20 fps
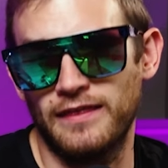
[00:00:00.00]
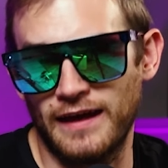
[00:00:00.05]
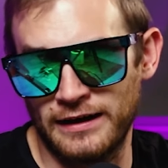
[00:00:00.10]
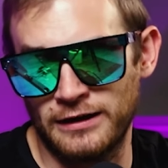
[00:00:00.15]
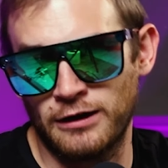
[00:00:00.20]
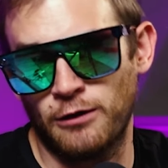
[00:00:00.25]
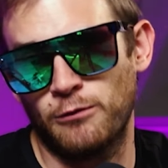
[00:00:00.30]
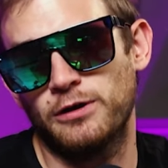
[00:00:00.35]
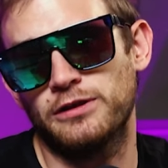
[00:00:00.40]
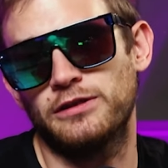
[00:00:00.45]
They
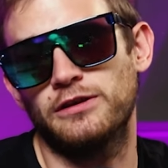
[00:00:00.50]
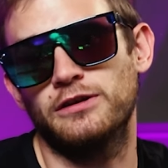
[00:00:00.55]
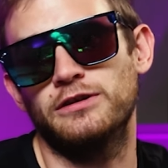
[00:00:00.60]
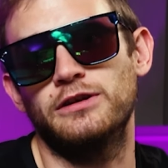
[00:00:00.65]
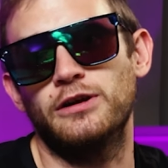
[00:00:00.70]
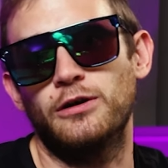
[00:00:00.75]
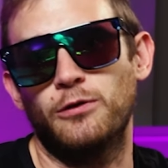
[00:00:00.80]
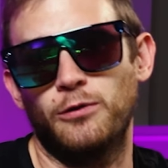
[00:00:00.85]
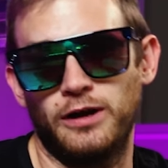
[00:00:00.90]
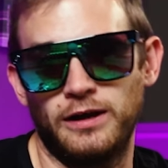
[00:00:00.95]
know what they're
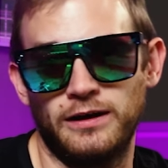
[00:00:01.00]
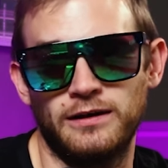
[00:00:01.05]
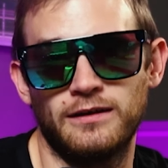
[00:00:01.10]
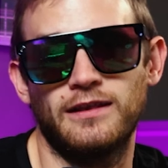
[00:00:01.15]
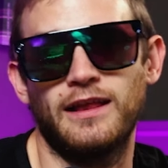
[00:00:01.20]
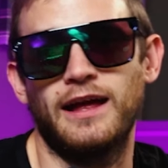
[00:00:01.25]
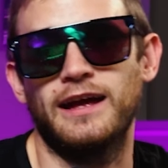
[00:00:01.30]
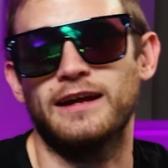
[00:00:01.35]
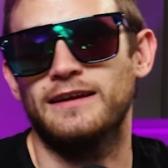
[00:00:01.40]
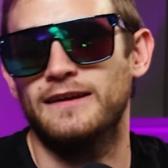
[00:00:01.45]
doing.
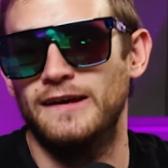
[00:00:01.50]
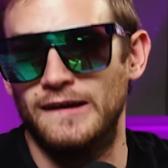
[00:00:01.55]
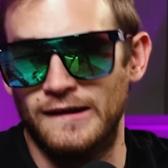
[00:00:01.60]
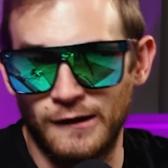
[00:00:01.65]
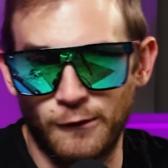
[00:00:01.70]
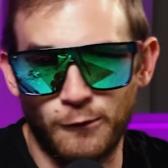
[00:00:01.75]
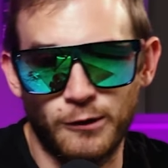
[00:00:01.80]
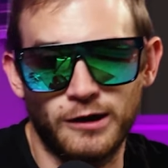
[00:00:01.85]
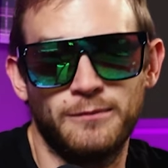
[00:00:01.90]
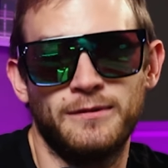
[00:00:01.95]
Like, you
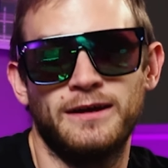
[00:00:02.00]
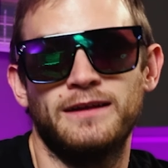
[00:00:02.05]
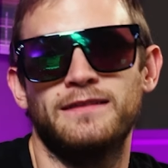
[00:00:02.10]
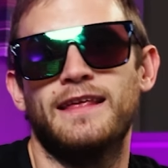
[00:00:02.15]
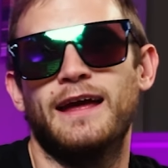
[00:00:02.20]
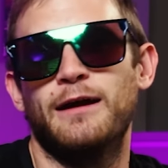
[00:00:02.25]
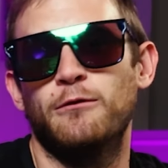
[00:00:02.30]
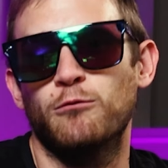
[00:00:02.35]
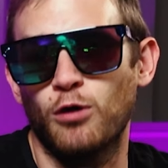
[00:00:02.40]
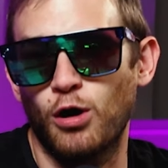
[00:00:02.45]
know what I mean?
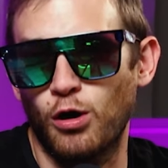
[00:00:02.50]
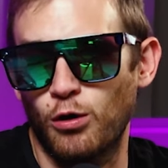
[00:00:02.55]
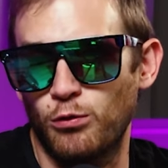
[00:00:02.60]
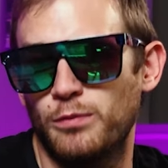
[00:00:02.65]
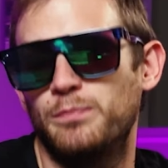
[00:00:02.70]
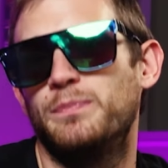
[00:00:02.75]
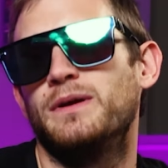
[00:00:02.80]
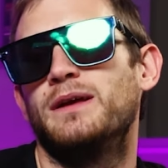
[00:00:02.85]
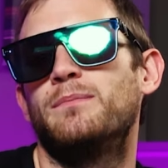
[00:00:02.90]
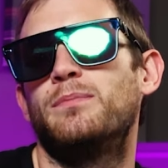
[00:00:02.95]
They roll
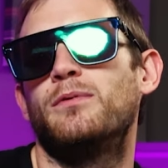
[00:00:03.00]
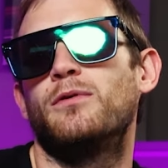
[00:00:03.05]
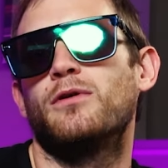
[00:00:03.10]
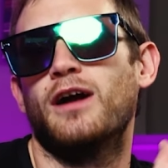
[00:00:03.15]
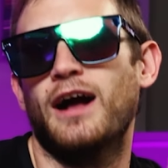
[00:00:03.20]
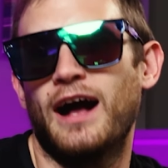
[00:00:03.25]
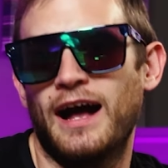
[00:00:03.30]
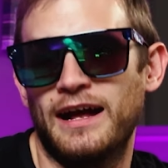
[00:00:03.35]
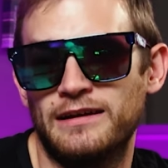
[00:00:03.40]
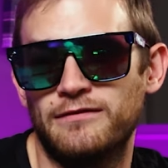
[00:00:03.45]
with people
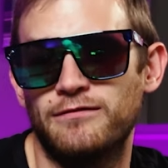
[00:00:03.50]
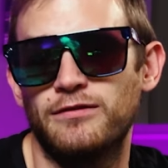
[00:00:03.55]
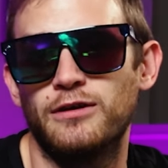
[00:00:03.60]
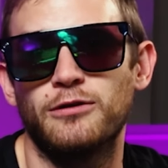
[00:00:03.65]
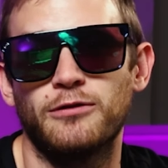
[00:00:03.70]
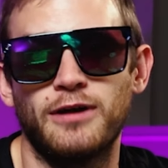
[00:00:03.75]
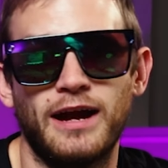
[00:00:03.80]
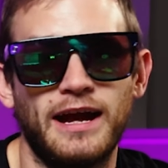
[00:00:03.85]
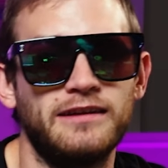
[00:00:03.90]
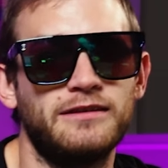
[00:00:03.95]
kind of
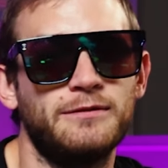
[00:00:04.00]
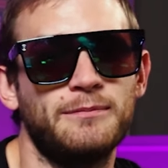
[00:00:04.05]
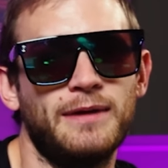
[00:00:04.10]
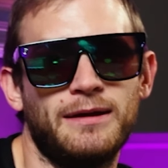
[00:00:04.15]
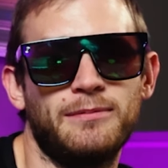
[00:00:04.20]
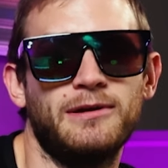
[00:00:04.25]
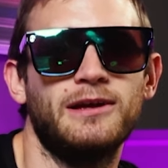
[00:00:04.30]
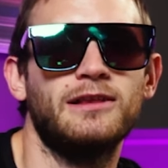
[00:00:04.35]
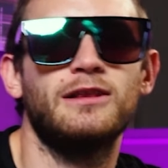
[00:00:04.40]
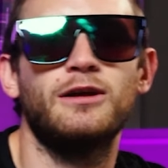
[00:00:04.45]
their age,
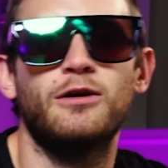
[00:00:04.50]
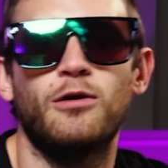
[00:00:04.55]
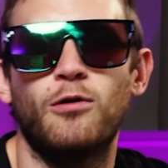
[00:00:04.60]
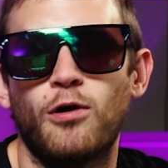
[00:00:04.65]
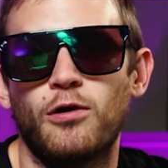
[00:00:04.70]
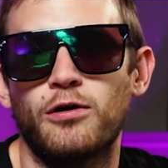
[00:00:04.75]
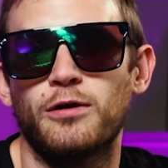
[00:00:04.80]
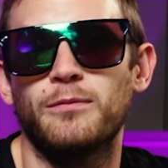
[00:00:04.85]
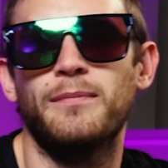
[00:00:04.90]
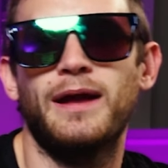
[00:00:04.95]
maybe a little
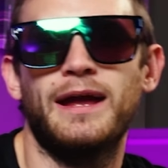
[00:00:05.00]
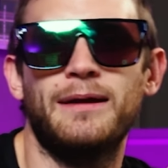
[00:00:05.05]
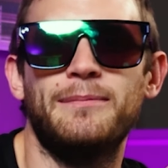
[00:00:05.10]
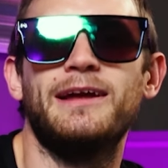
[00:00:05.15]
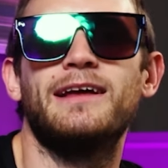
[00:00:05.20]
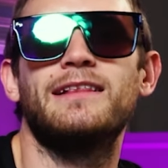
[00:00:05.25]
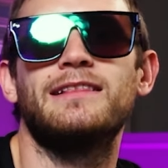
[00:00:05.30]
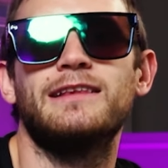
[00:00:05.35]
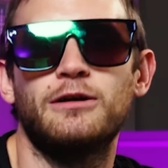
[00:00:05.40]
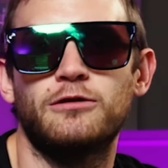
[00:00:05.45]
older,
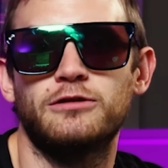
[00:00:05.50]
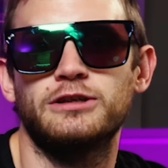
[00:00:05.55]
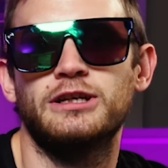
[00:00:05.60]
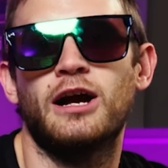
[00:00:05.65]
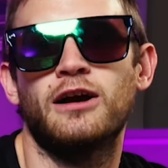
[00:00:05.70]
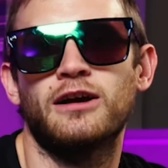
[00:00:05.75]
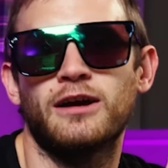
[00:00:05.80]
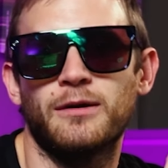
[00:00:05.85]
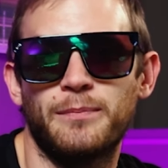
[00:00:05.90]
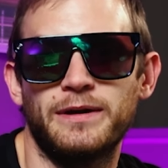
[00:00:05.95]
maybe a little
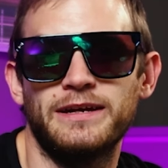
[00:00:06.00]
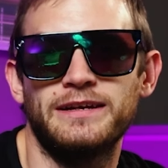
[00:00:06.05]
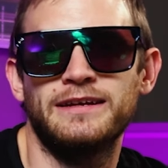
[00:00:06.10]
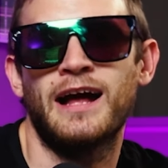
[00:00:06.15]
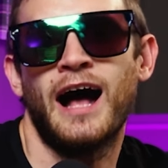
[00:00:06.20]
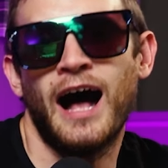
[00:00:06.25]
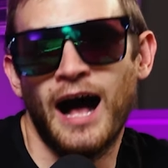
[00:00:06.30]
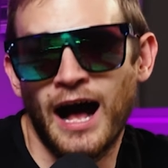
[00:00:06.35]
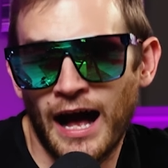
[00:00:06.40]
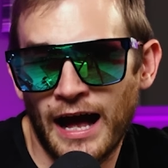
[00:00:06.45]
younger, but
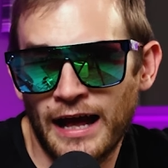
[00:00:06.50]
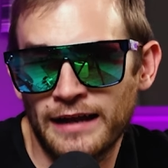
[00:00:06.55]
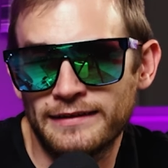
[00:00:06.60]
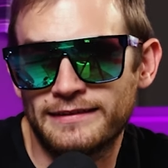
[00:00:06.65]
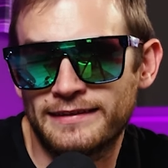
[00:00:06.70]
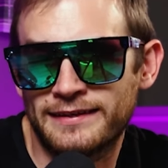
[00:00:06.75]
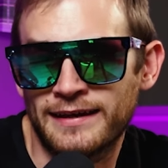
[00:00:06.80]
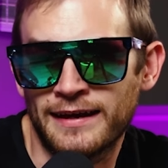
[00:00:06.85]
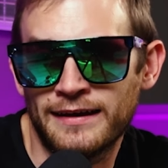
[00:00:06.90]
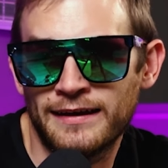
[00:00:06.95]

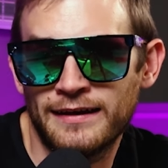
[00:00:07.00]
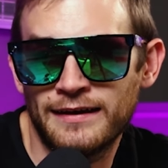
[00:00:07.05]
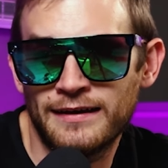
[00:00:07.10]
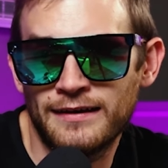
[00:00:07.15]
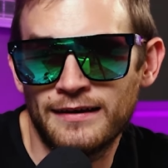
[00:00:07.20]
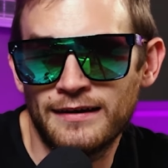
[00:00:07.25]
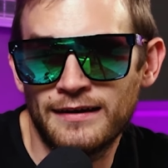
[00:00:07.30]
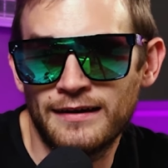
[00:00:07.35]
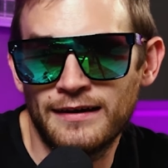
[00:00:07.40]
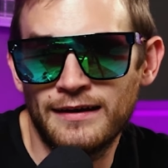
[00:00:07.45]
not
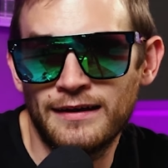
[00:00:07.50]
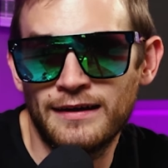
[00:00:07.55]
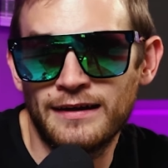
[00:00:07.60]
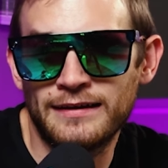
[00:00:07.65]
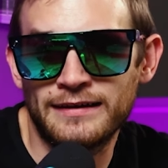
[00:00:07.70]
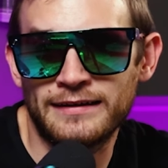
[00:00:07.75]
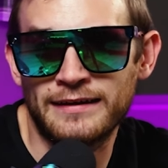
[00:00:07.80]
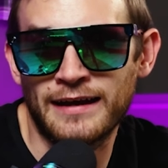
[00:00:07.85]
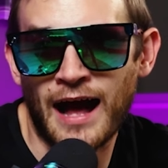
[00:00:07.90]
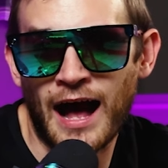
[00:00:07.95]

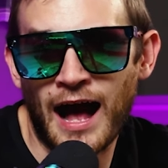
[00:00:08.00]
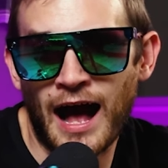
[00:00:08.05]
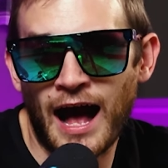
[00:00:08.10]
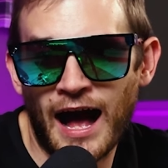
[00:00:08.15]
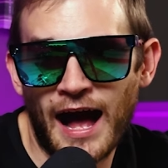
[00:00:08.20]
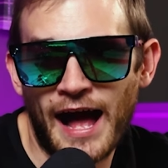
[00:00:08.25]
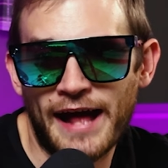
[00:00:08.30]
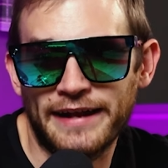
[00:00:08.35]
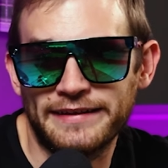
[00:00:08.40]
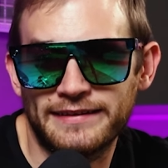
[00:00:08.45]

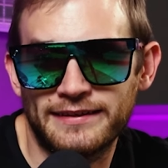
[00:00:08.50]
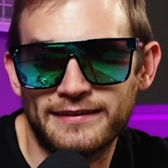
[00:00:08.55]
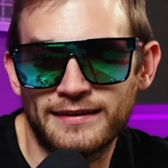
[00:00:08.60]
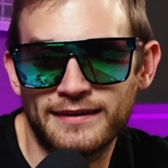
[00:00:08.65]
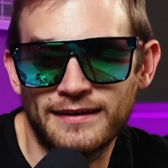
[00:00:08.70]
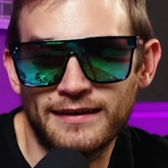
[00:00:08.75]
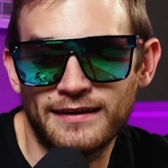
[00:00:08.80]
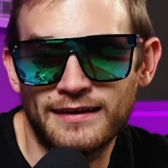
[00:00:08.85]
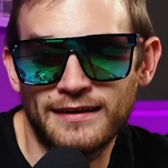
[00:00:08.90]
not